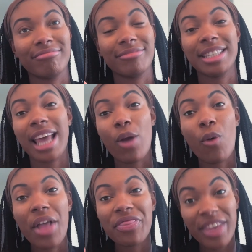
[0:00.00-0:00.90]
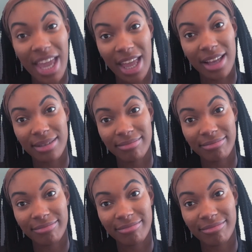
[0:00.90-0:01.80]
say one thing
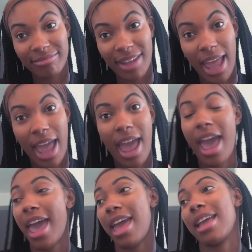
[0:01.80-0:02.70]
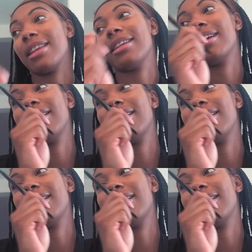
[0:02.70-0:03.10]
and